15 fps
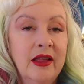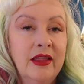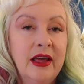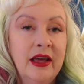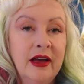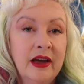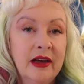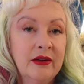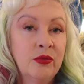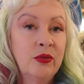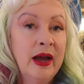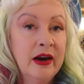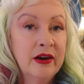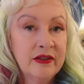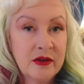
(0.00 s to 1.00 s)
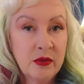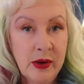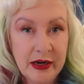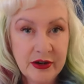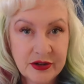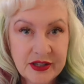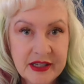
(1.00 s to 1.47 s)
the uh, waiters and
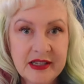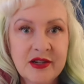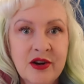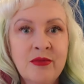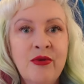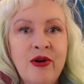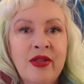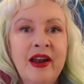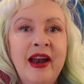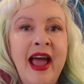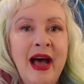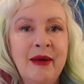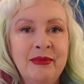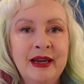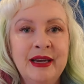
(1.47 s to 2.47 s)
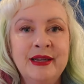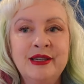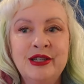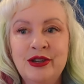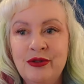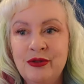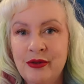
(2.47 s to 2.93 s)
waitresses are more than happy
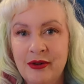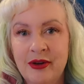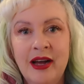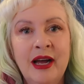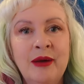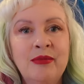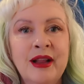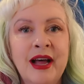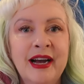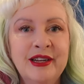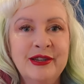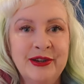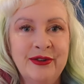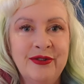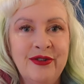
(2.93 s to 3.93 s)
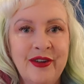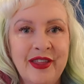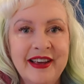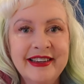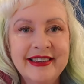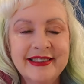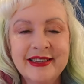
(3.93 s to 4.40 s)
to oblige you for
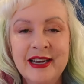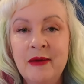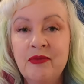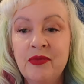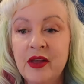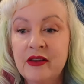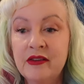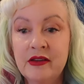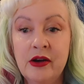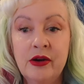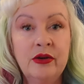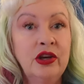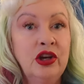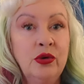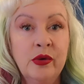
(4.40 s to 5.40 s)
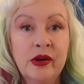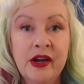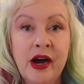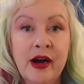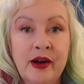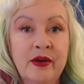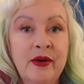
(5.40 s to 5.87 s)
this. So you will
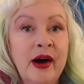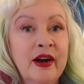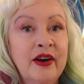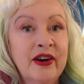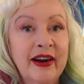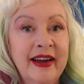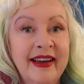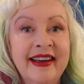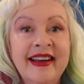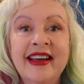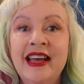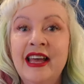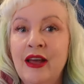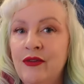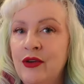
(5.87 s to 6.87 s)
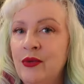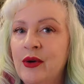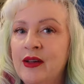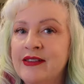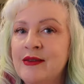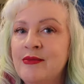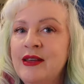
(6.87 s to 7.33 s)
not go hungry. If you
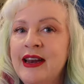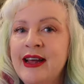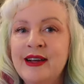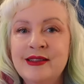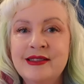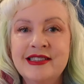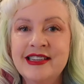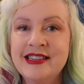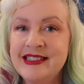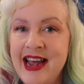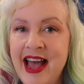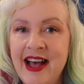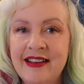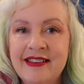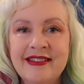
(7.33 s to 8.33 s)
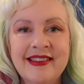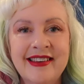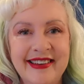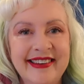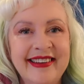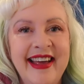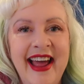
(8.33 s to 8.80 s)
want something else, just
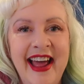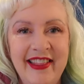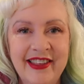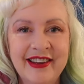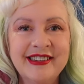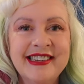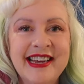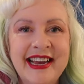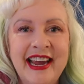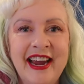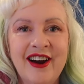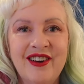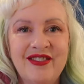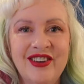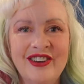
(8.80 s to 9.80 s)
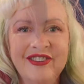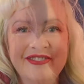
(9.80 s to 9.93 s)
ask and they'll take care of